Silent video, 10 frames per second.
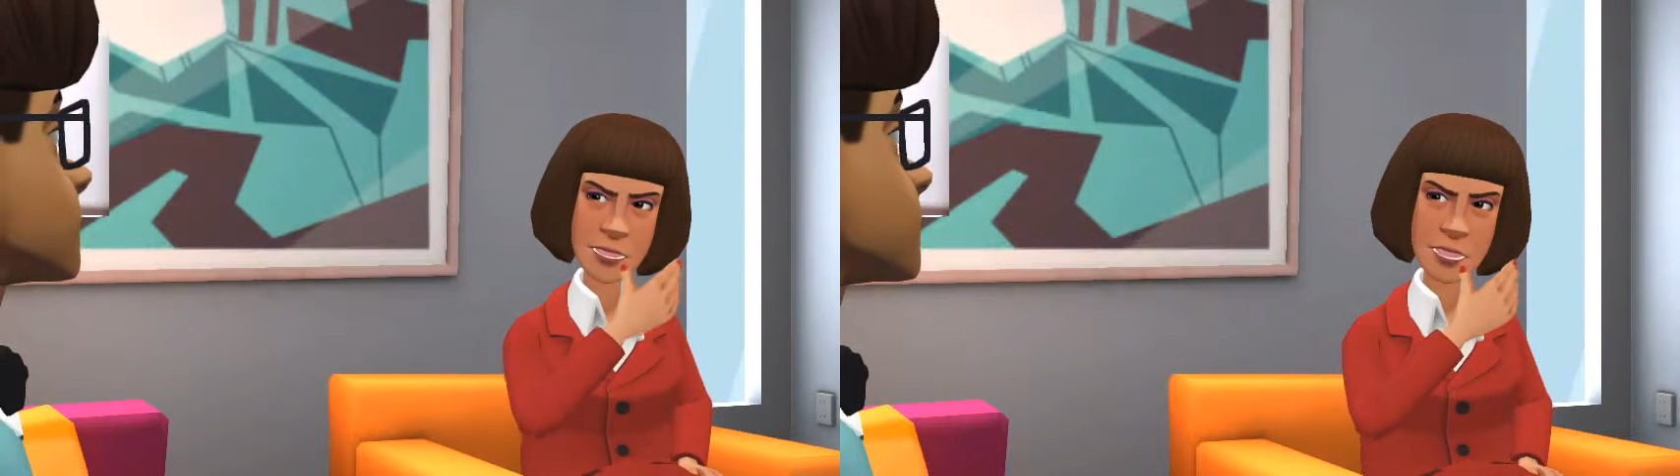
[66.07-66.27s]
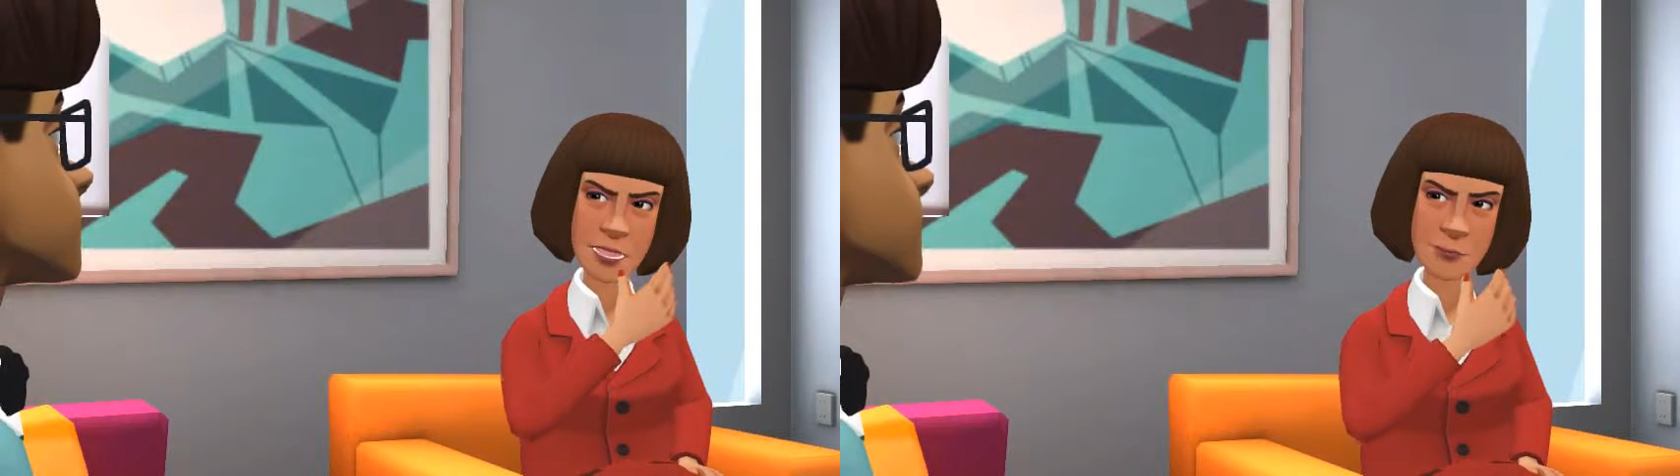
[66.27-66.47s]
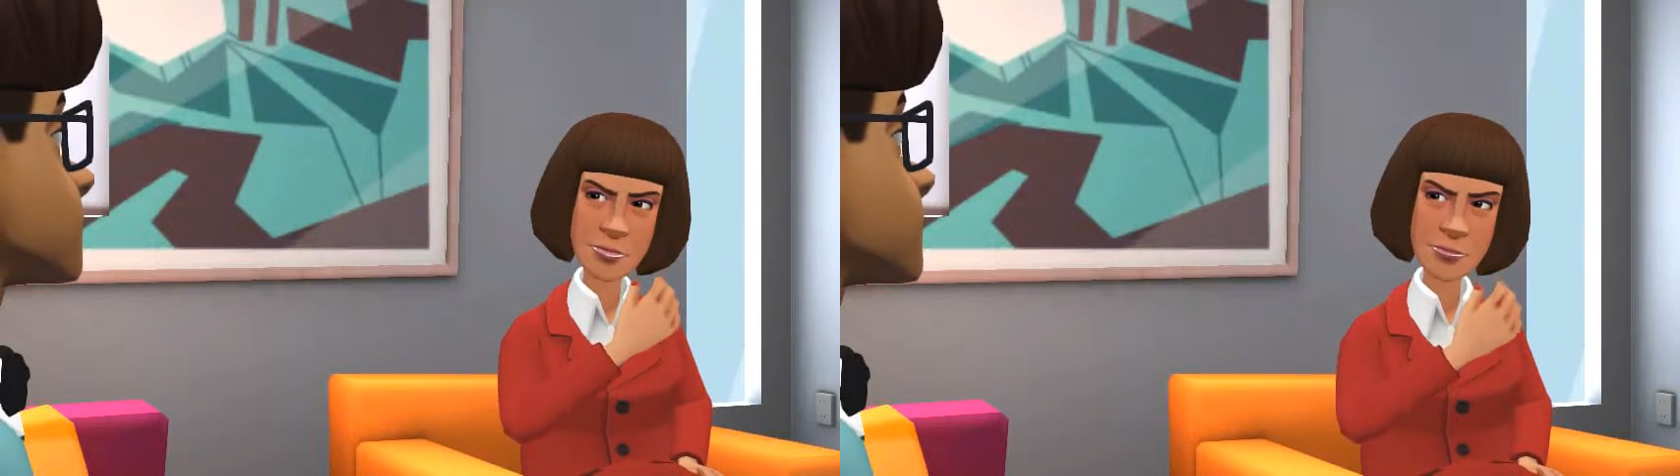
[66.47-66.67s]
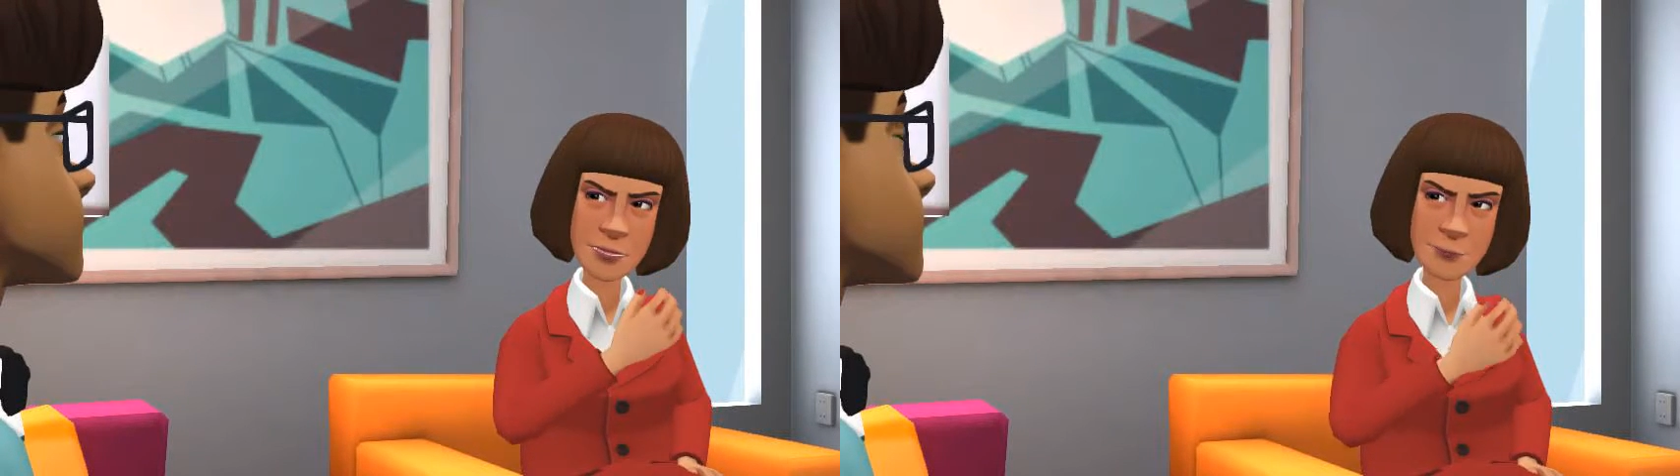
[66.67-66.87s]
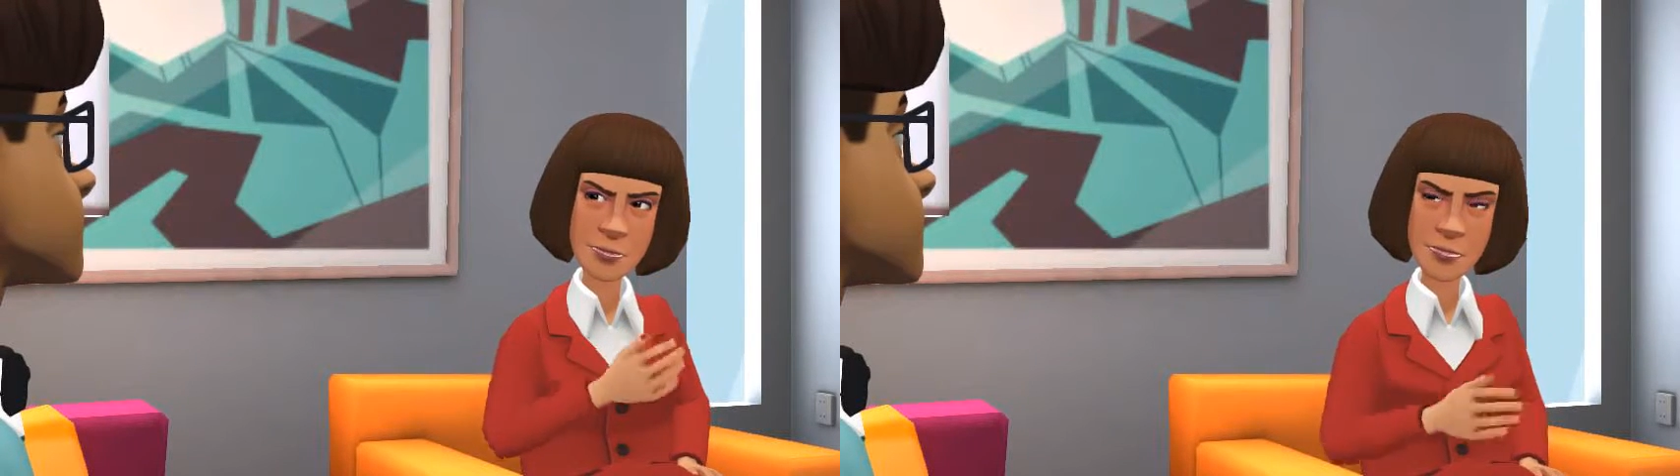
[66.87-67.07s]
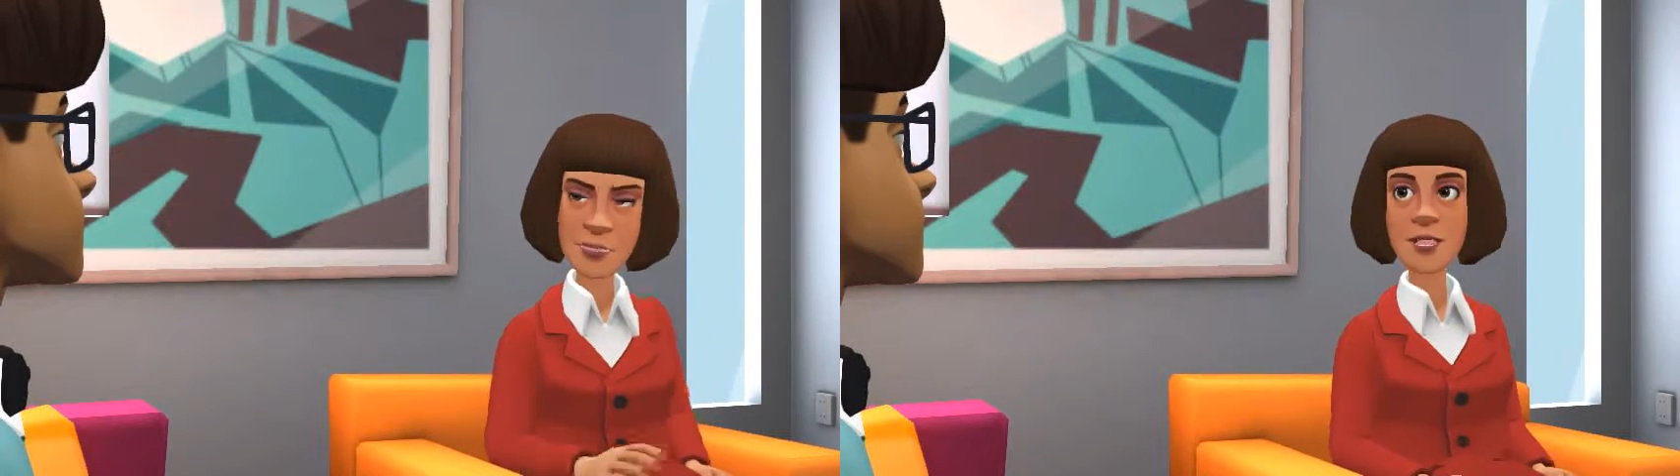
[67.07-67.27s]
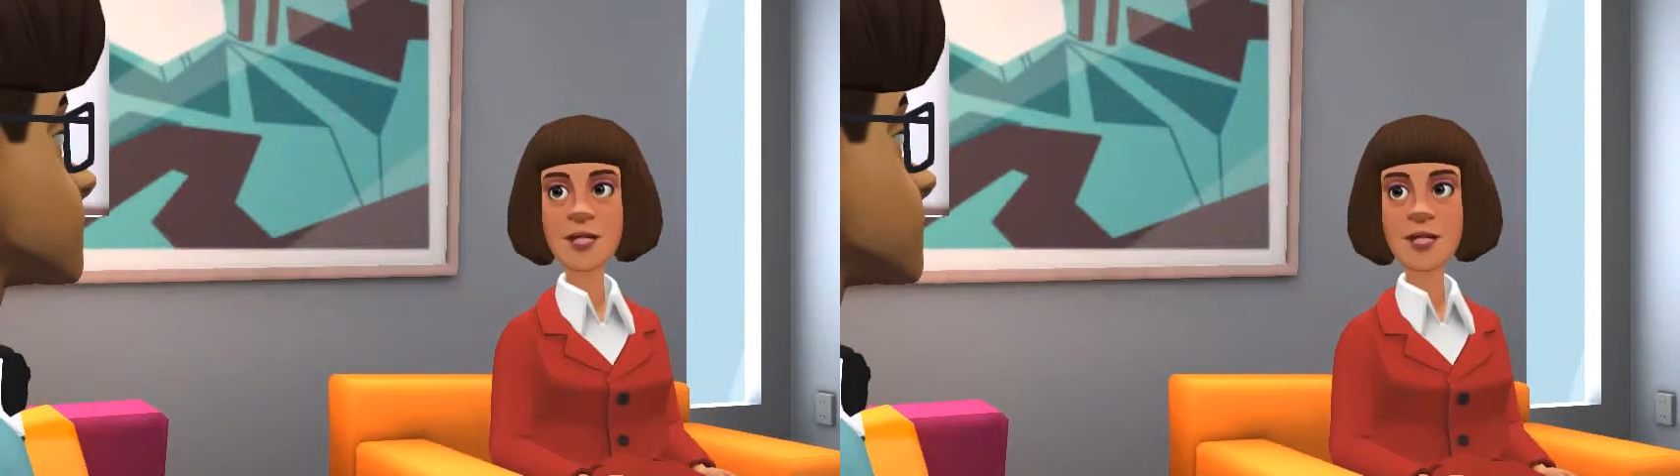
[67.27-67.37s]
that apply specifically